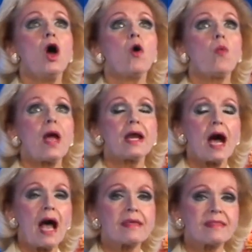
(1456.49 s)
when
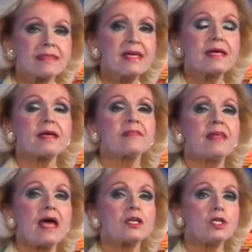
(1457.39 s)
I think
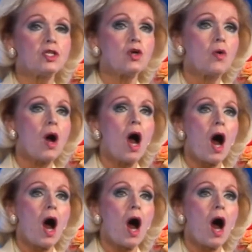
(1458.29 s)
that you